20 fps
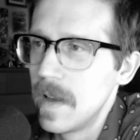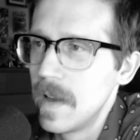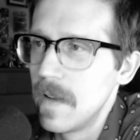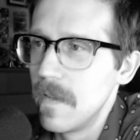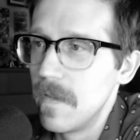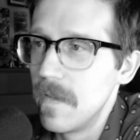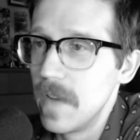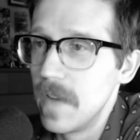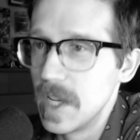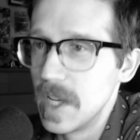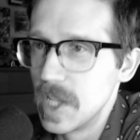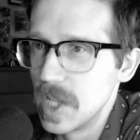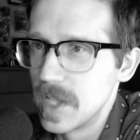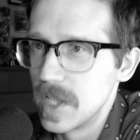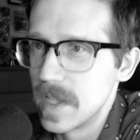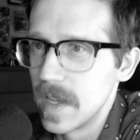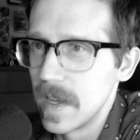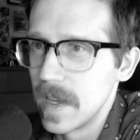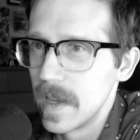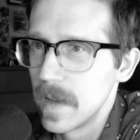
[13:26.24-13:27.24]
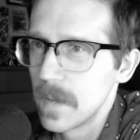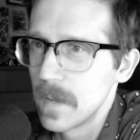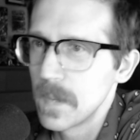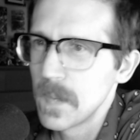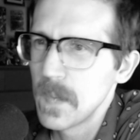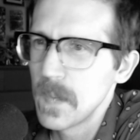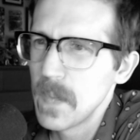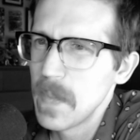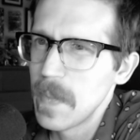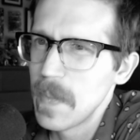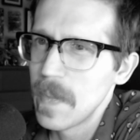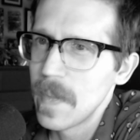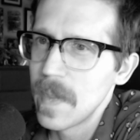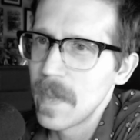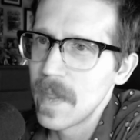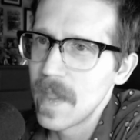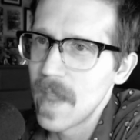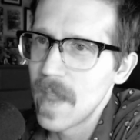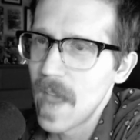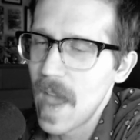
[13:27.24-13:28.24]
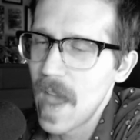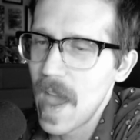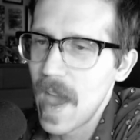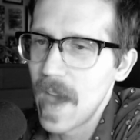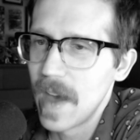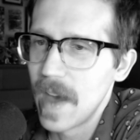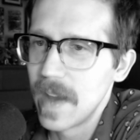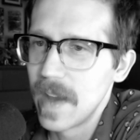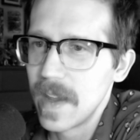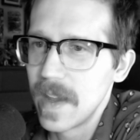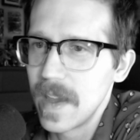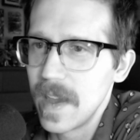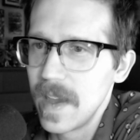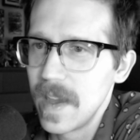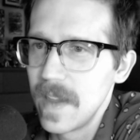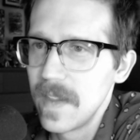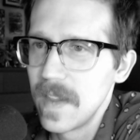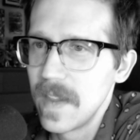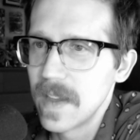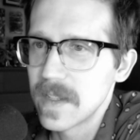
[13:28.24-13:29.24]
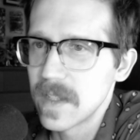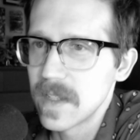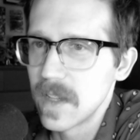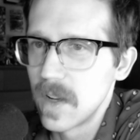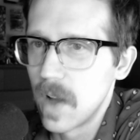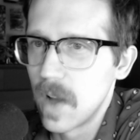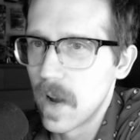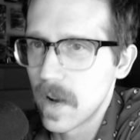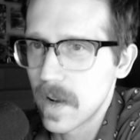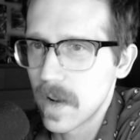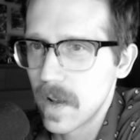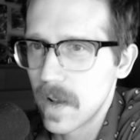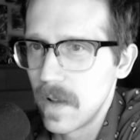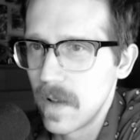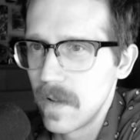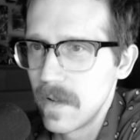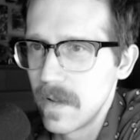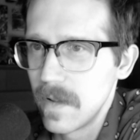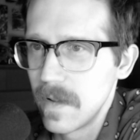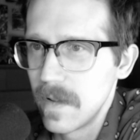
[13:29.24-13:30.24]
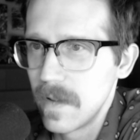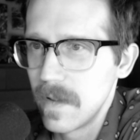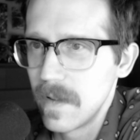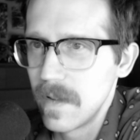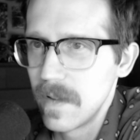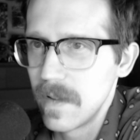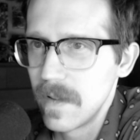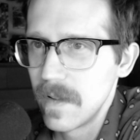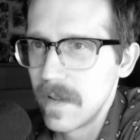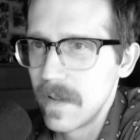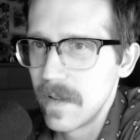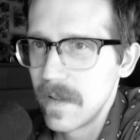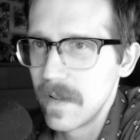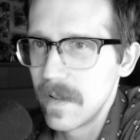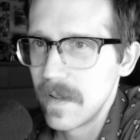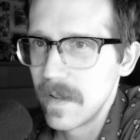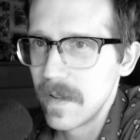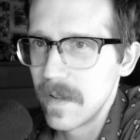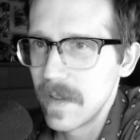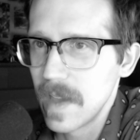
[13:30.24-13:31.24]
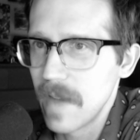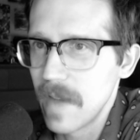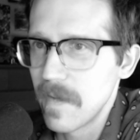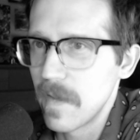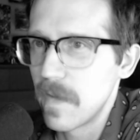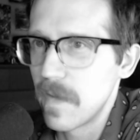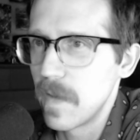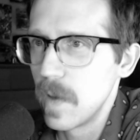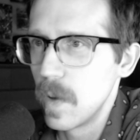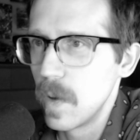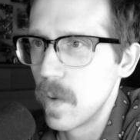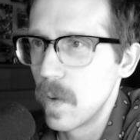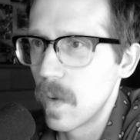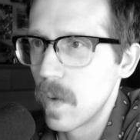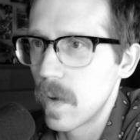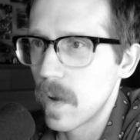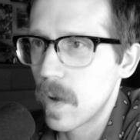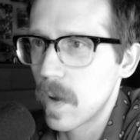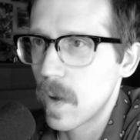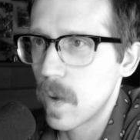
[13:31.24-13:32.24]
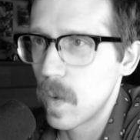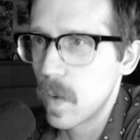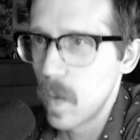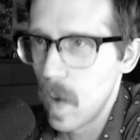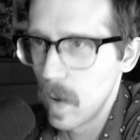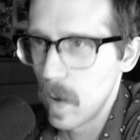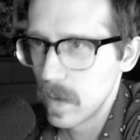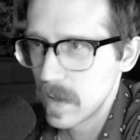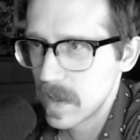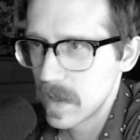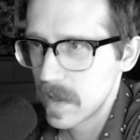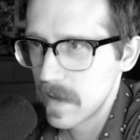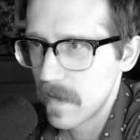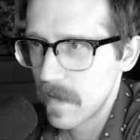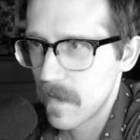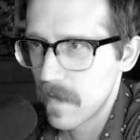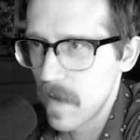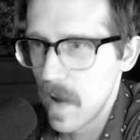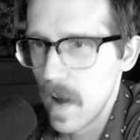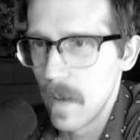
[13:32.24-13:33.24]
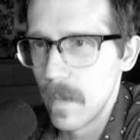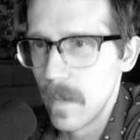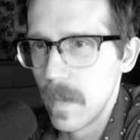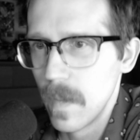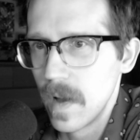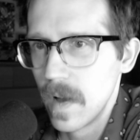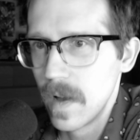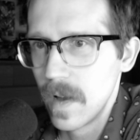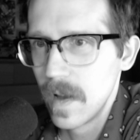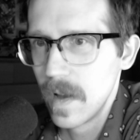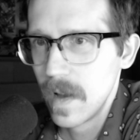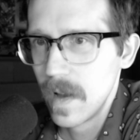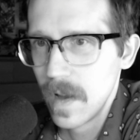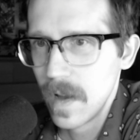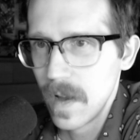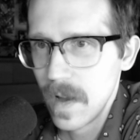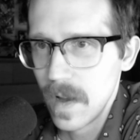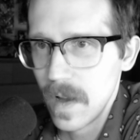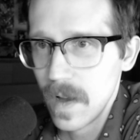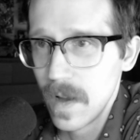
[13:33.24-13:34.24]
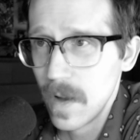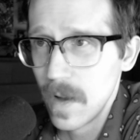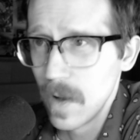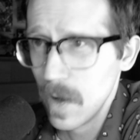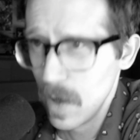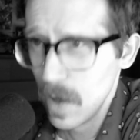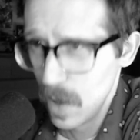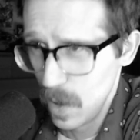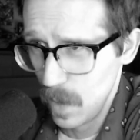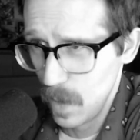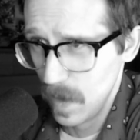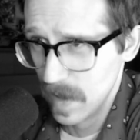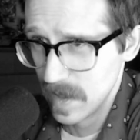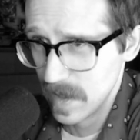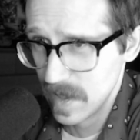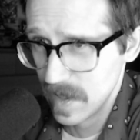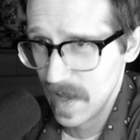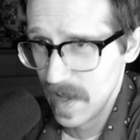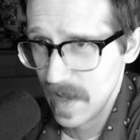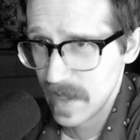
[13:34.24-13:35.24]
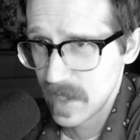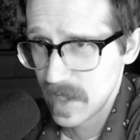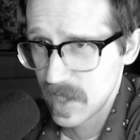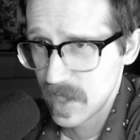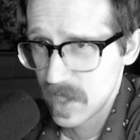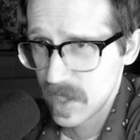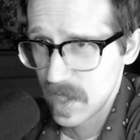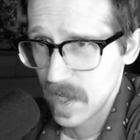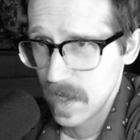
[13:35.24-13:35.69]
VGC. And in this little article, you have a few quotes from, who is this?